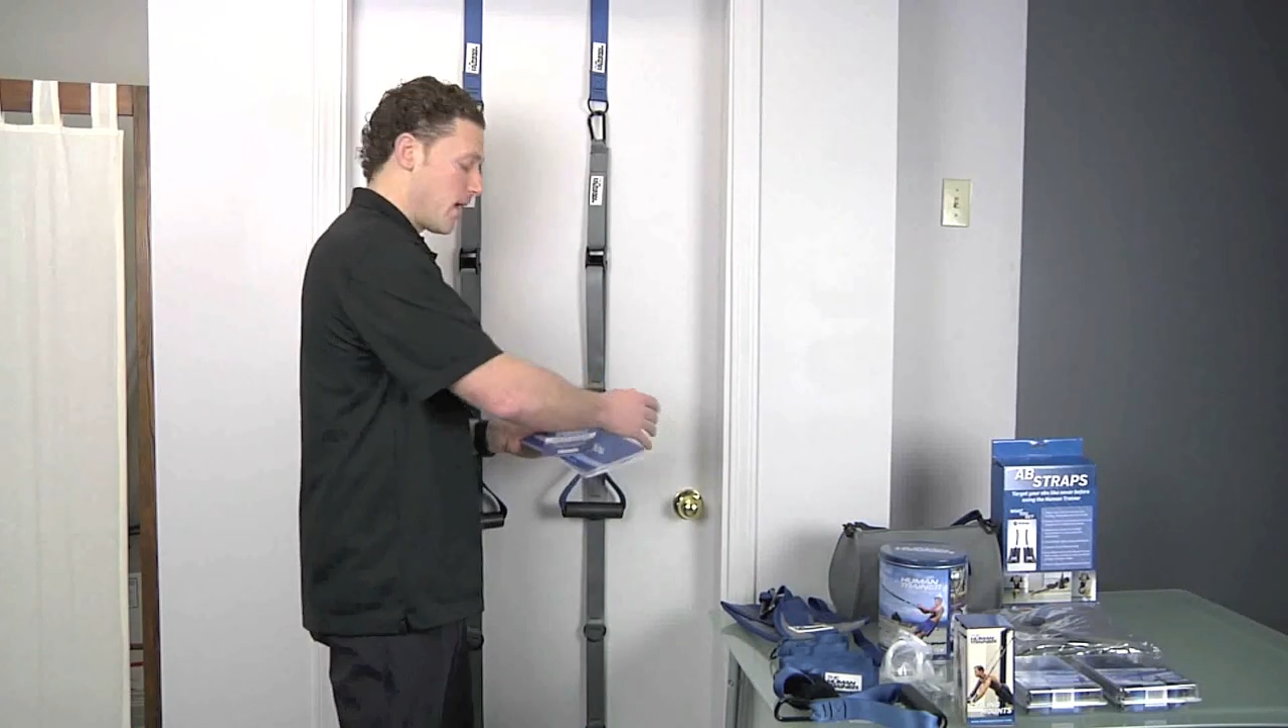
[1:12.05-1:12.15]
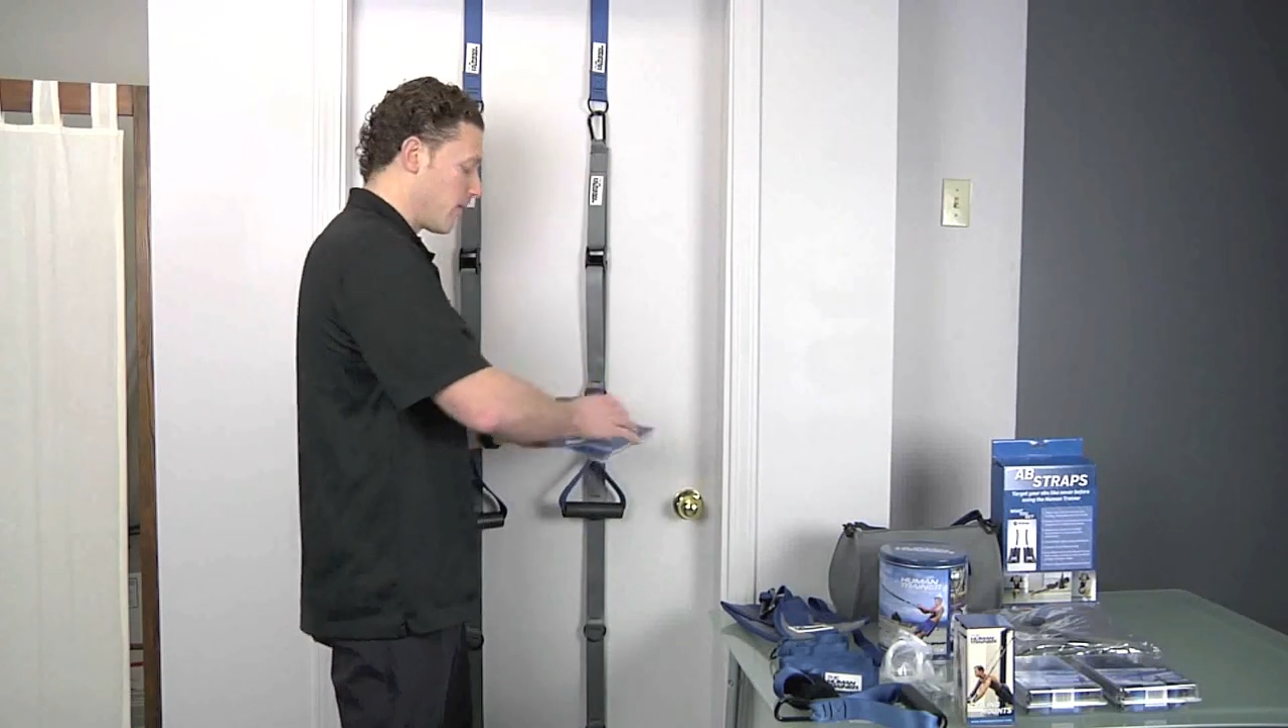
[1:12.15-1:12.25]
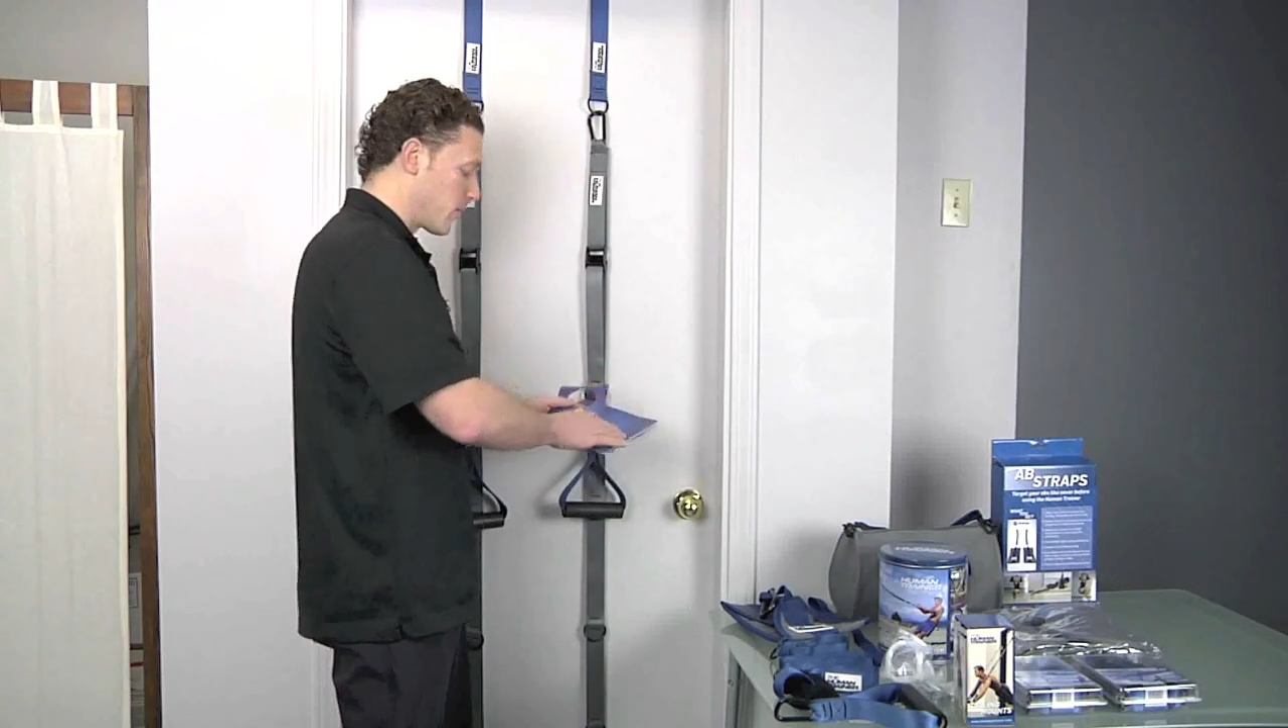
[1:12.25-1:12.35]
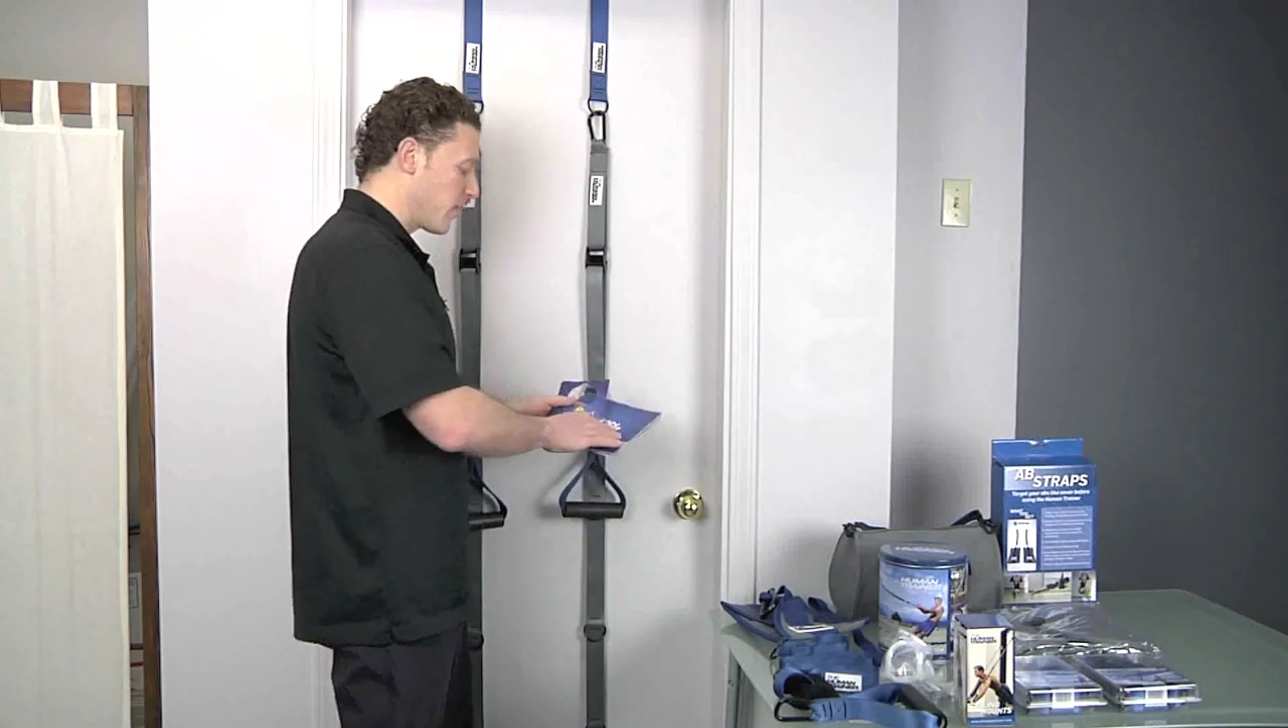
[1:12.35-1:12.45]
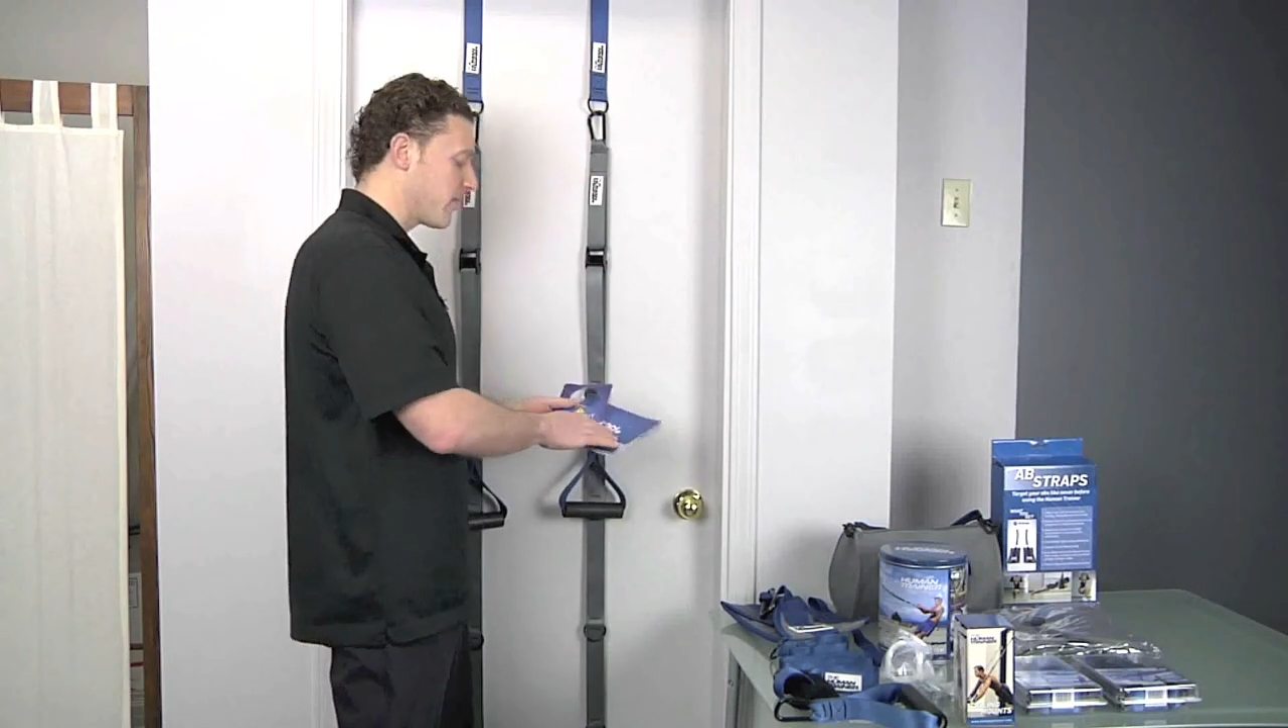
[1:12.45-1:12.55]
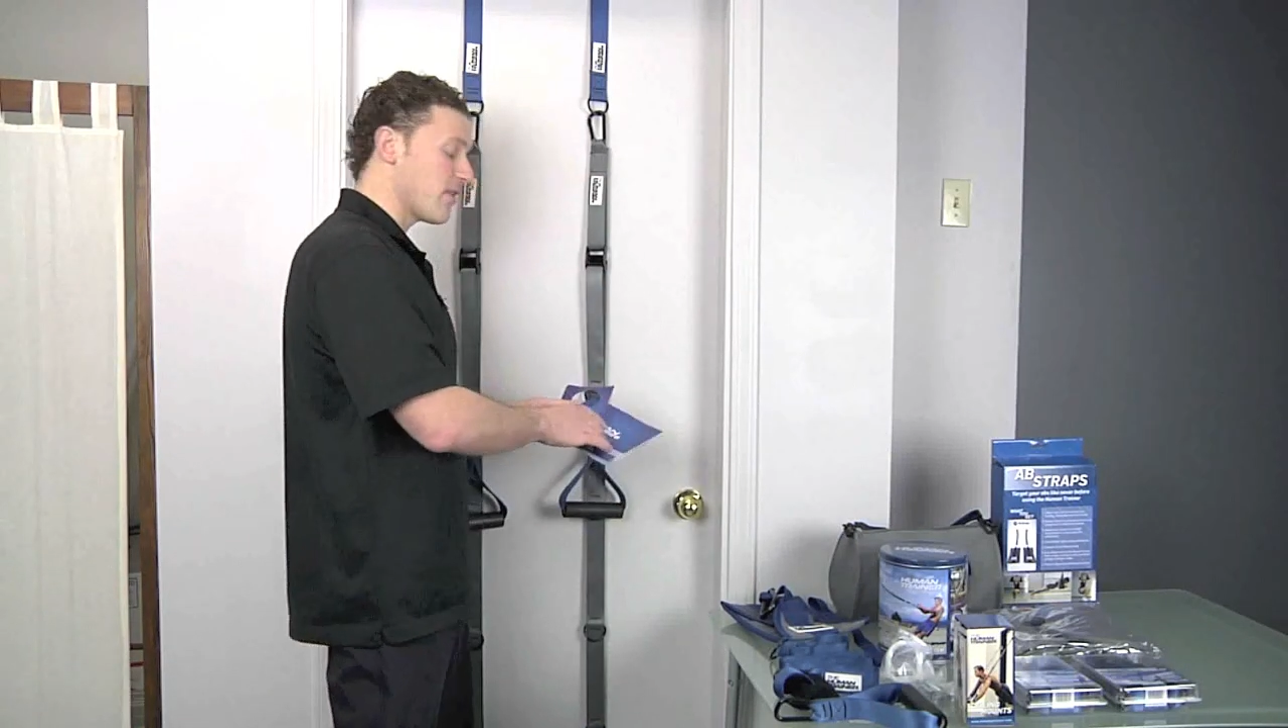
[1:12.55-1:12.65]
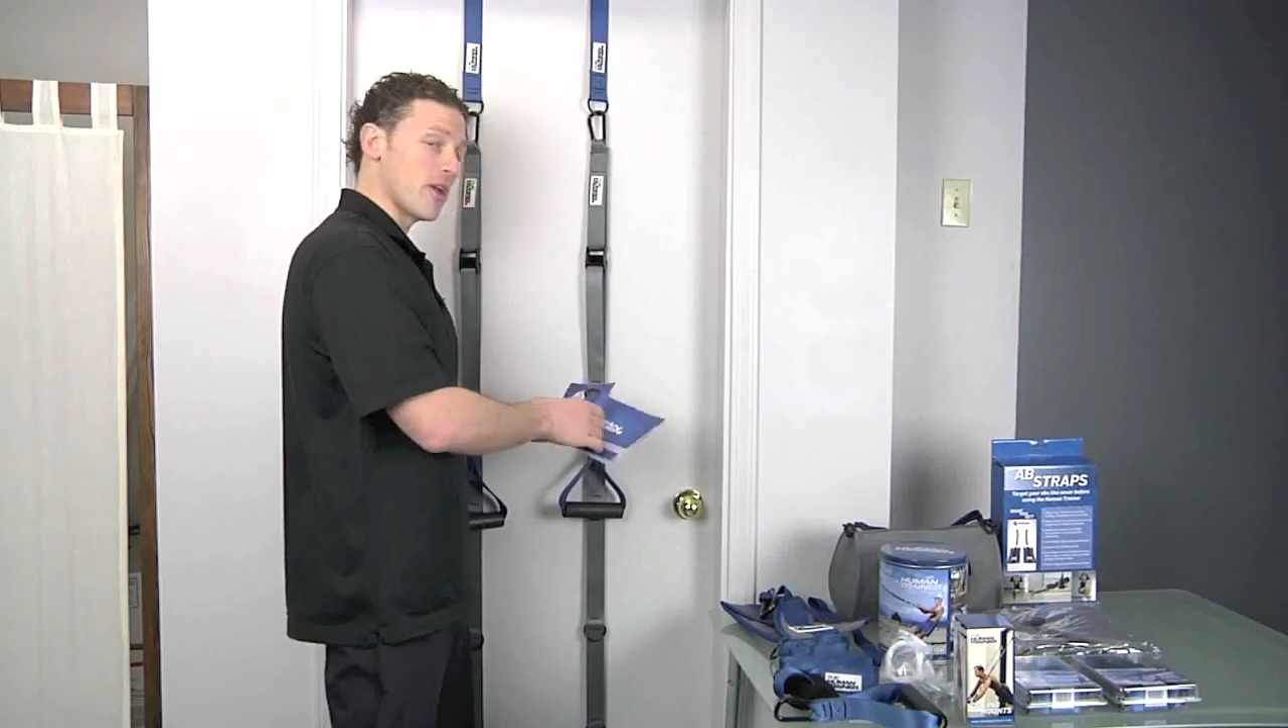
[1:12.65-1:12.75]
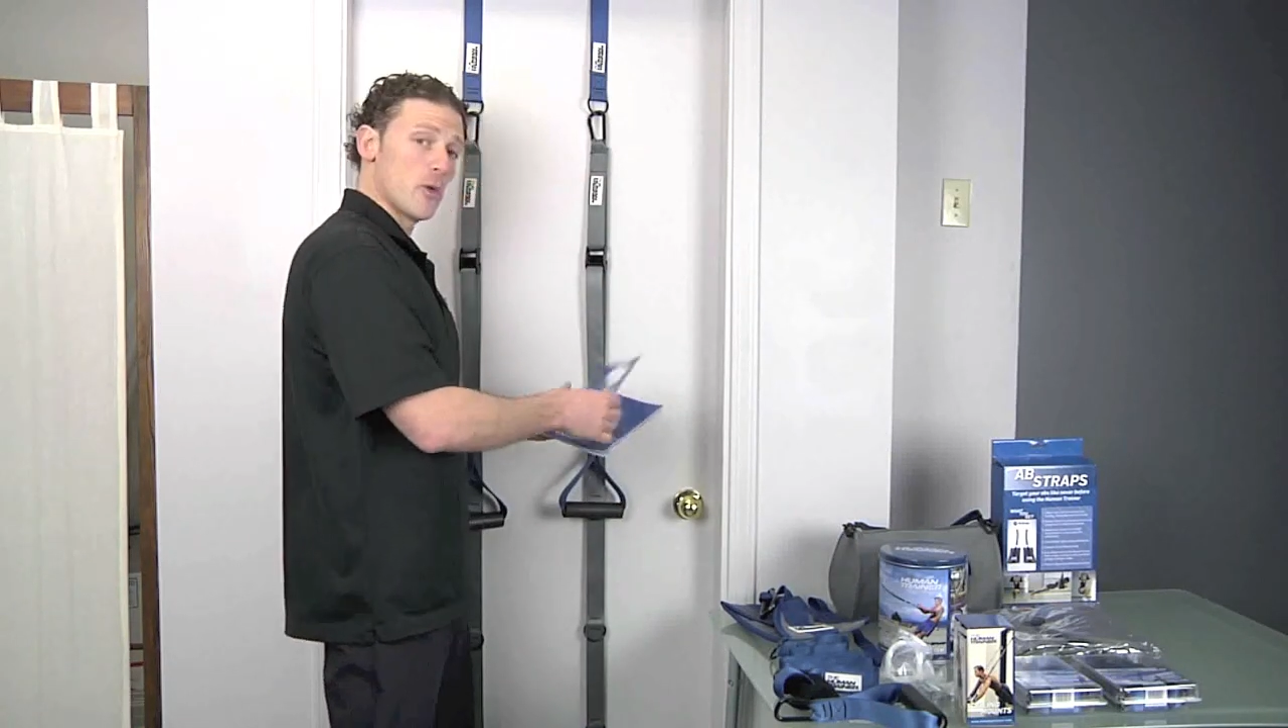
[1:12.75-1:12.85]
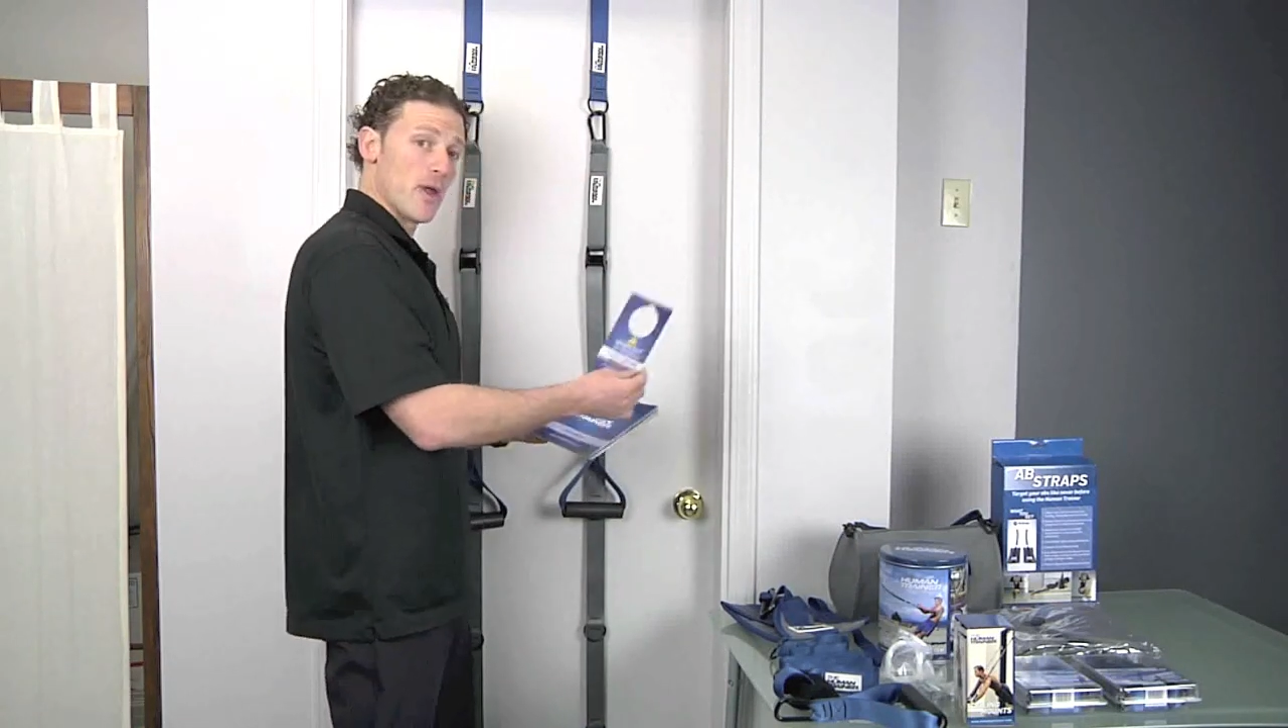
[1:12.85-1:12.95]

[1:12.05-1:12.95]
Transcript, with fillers: and the reason that you